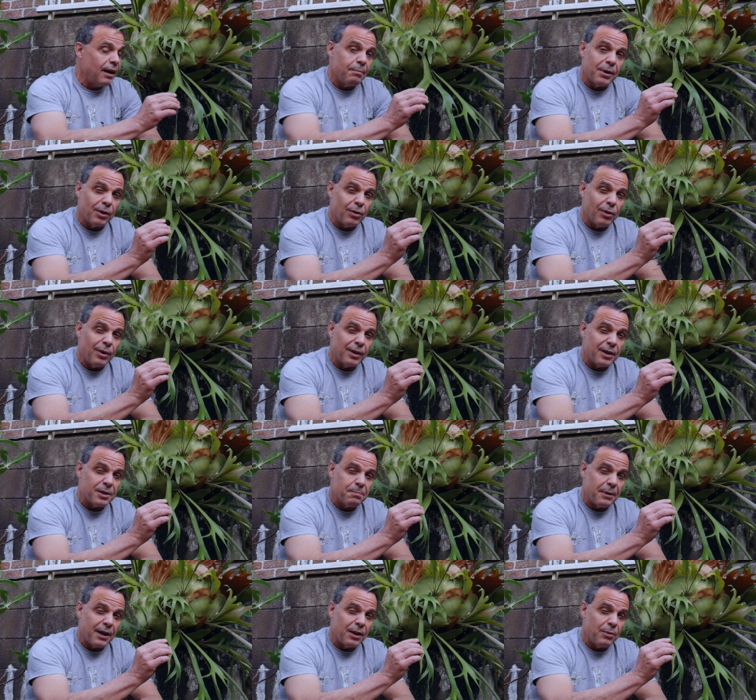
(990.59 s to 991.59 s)
I've been growing this,
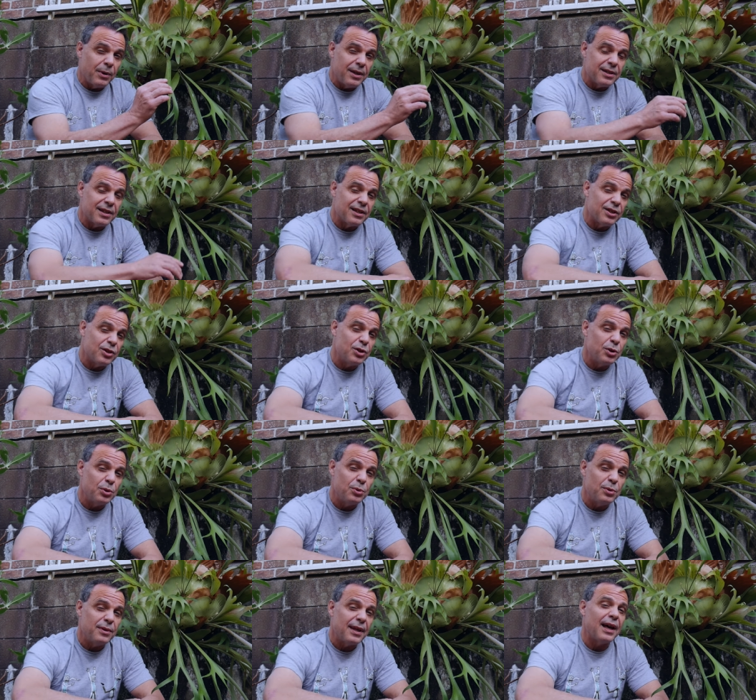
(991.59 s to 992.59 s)
by the way, since
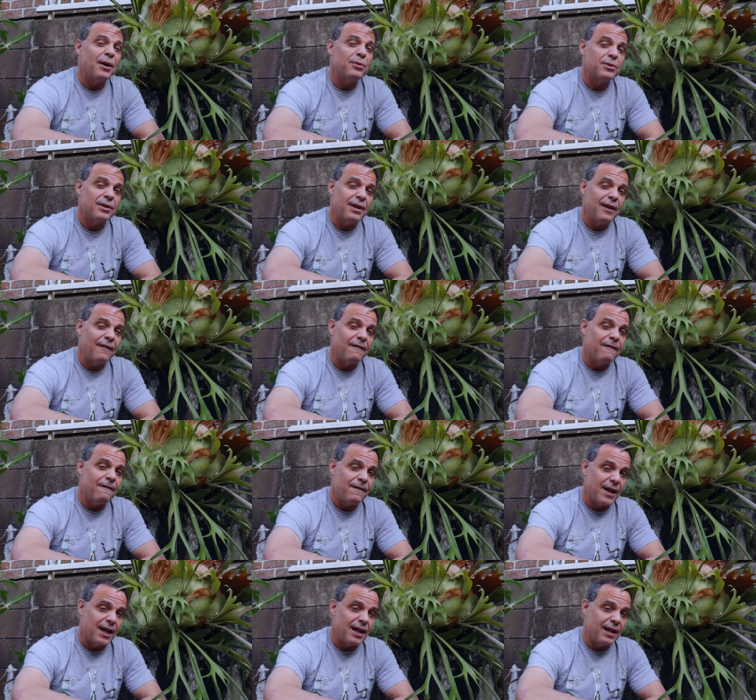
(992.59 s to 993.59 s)

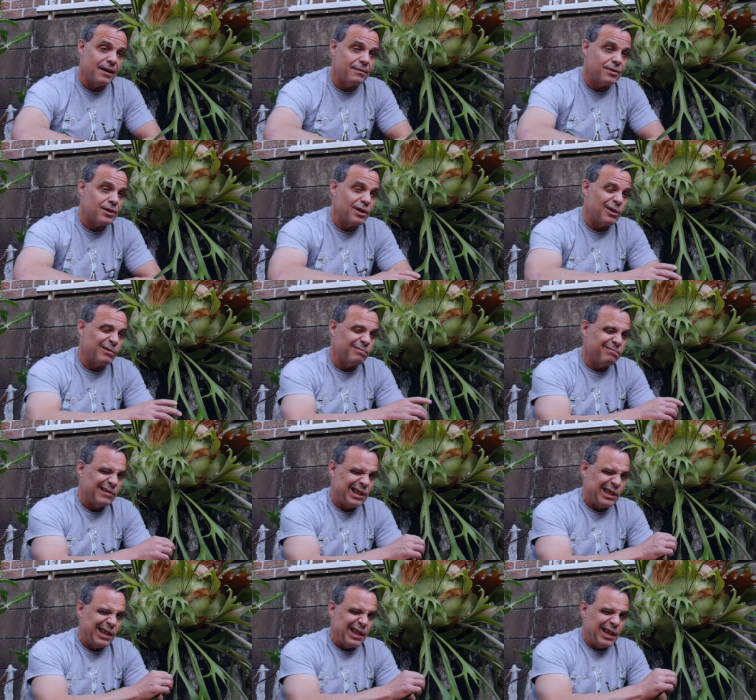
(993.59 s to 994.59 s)
2005, so
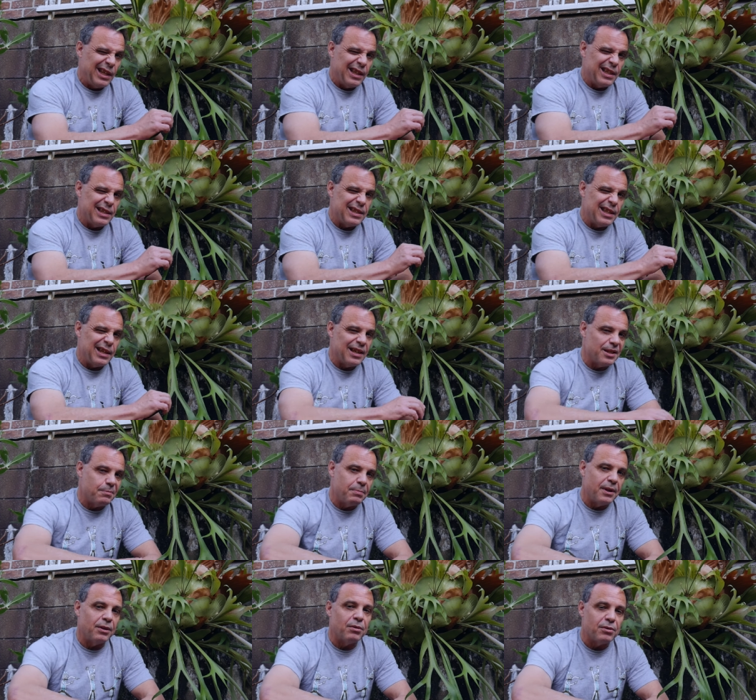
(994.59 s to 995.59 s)
this thing has
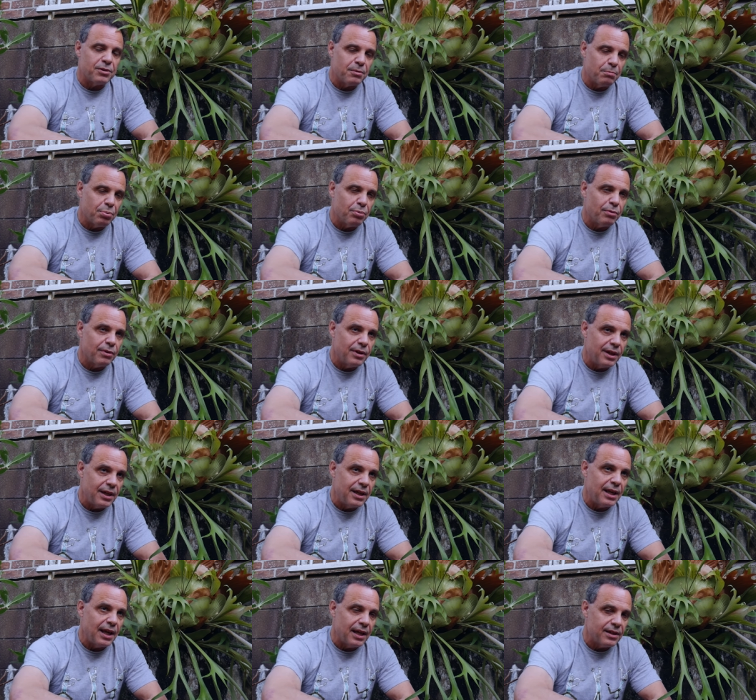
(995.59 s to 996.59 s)
been through some
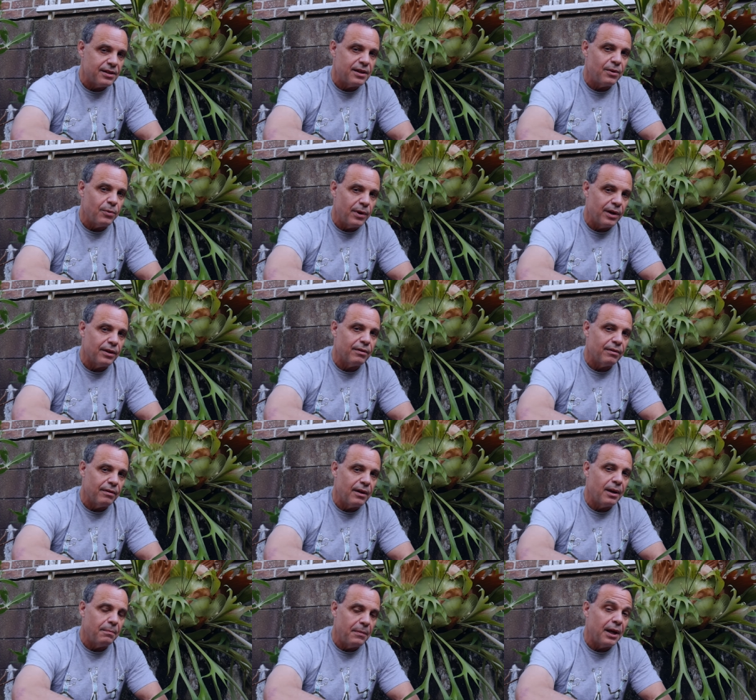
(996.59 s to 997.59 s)
pretty nasty weather
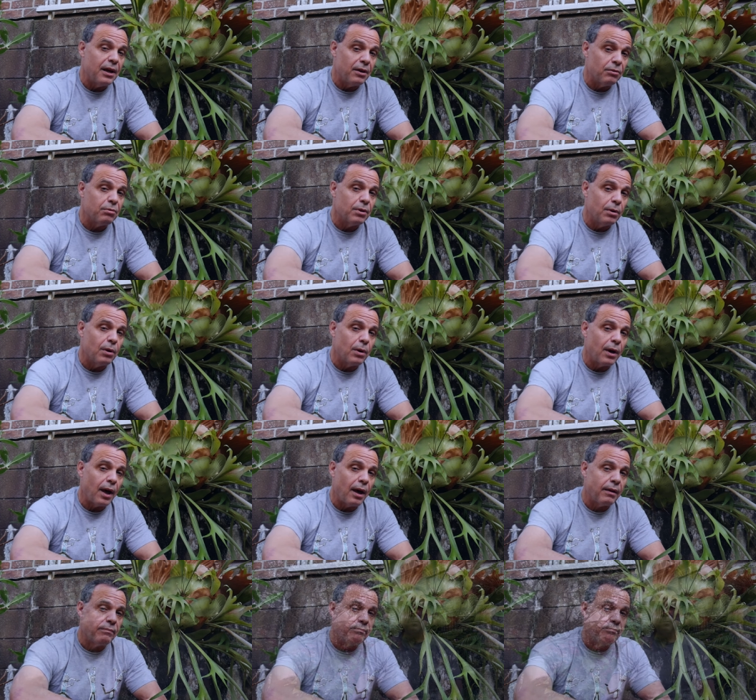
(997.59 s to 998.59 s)
and made it through okay.